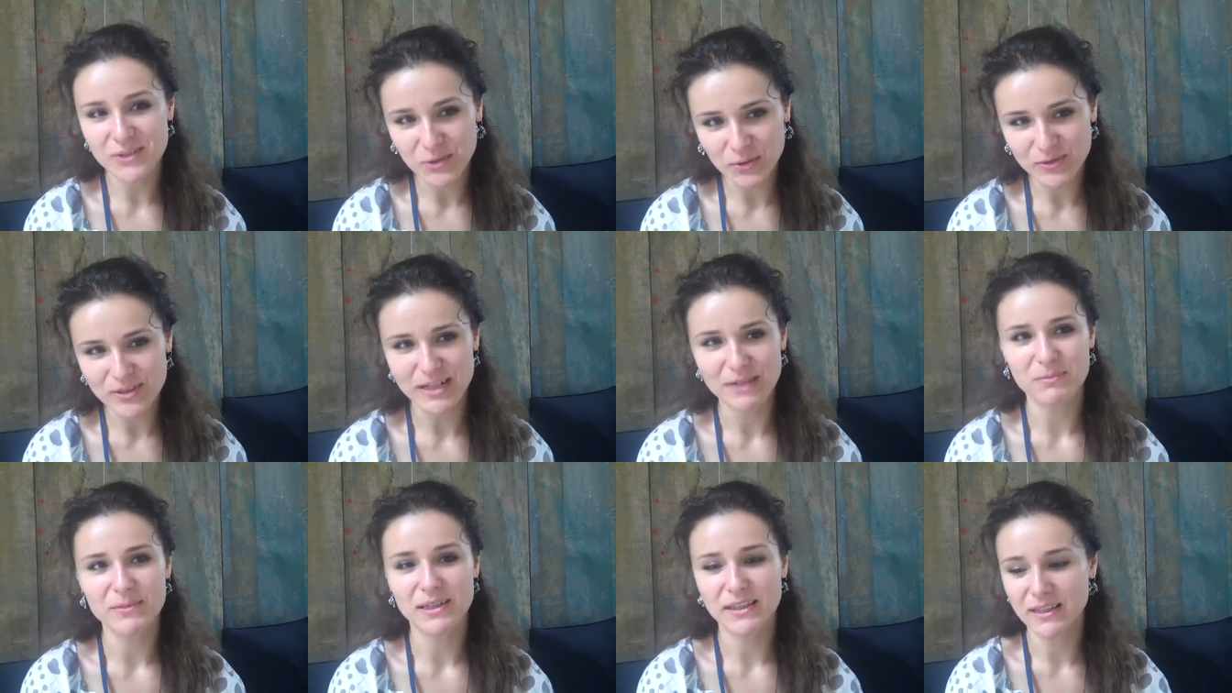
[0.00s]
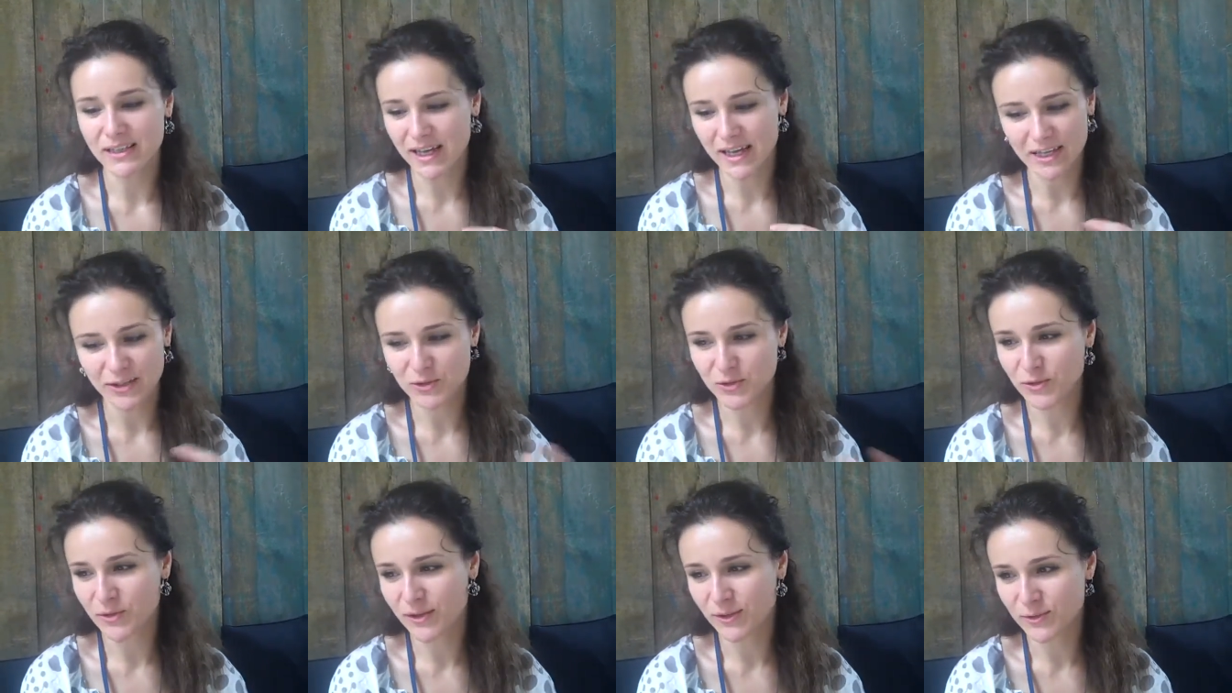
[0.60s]
You tell me, I
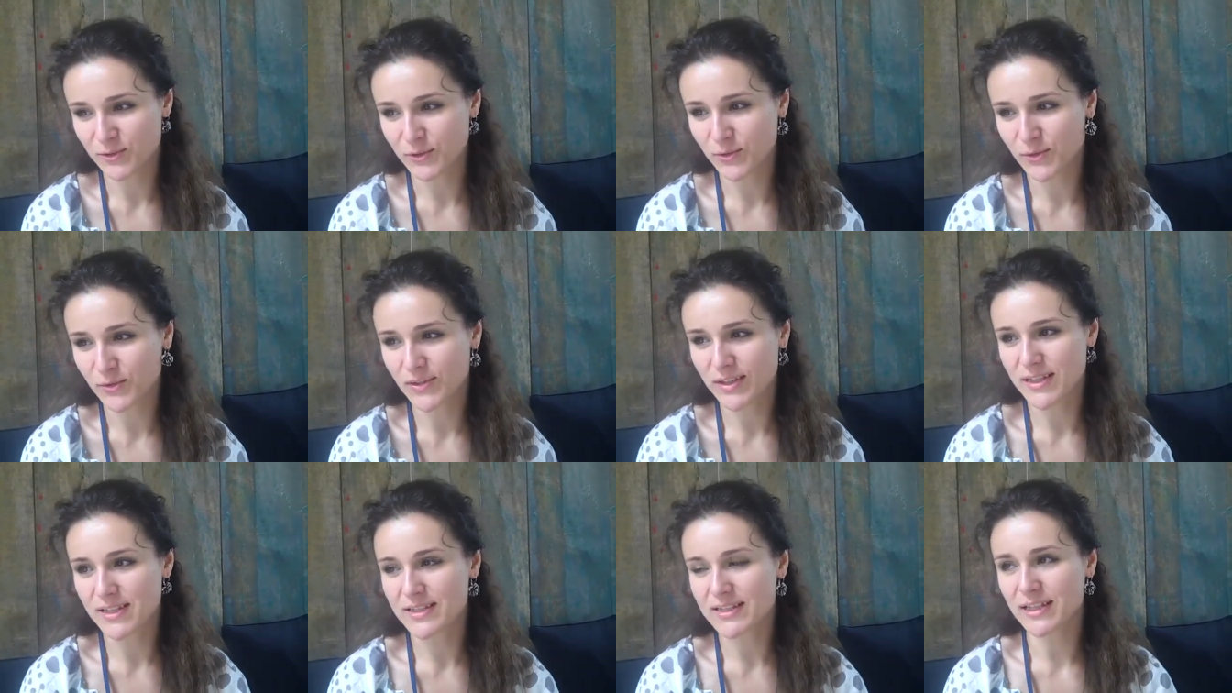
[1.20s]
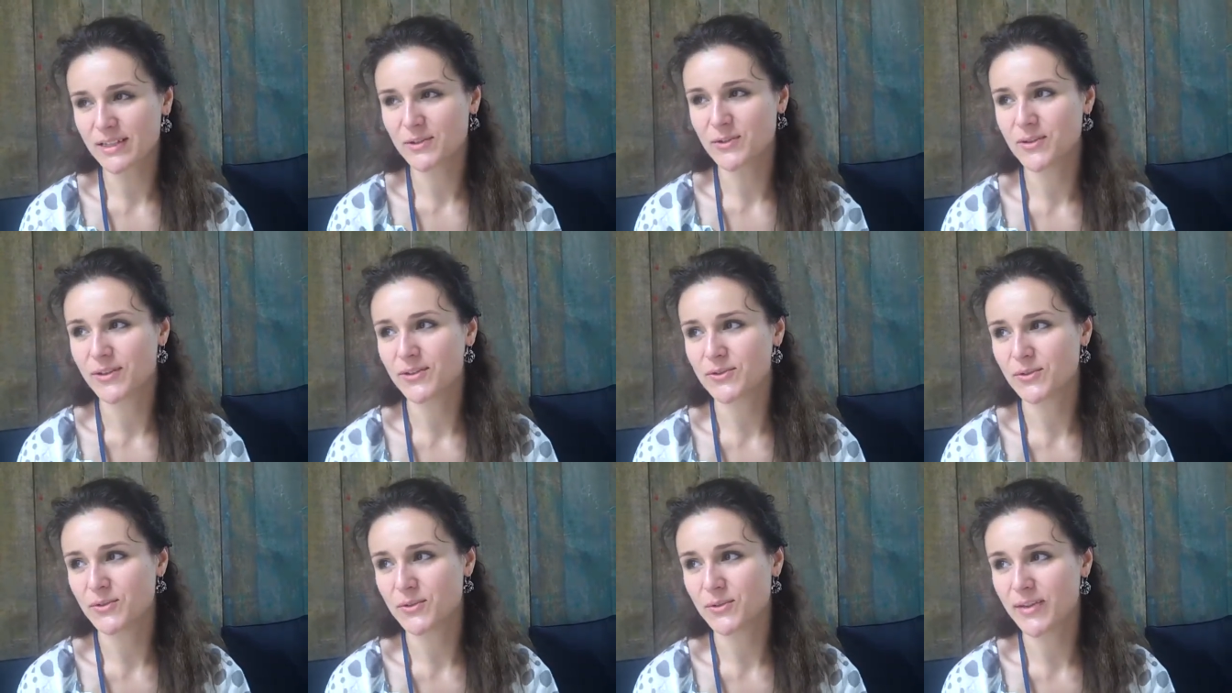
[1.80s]
don't know how to do this, I don't know
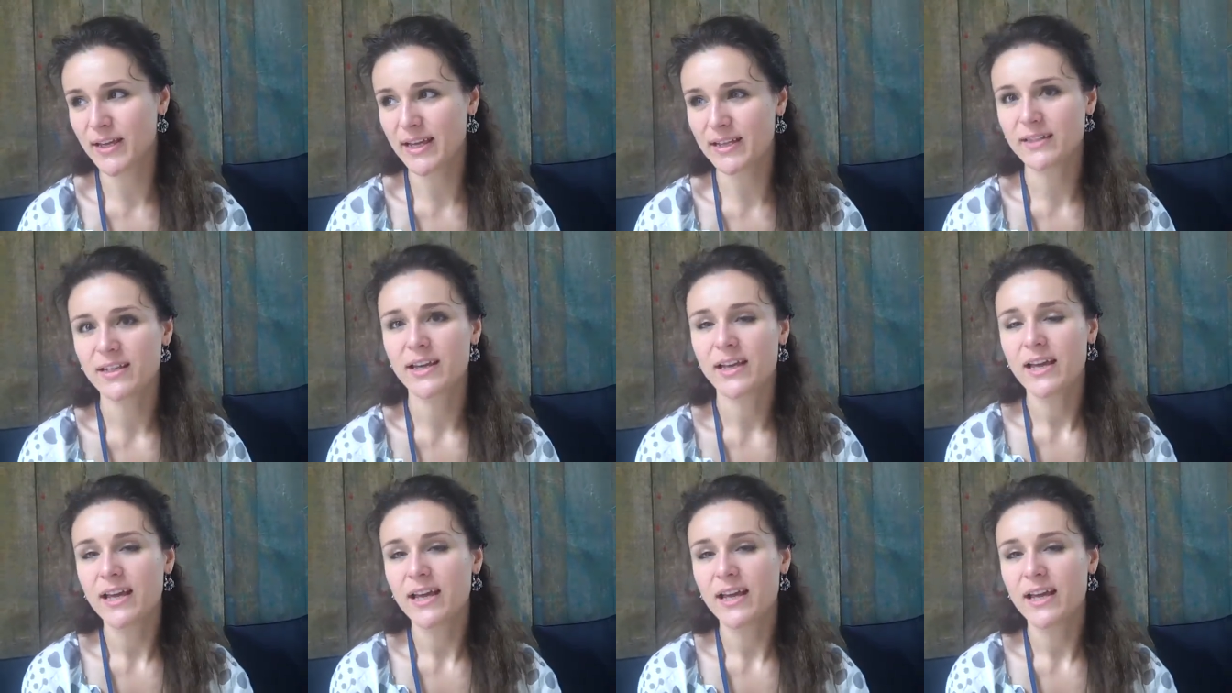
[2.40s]
how to do that.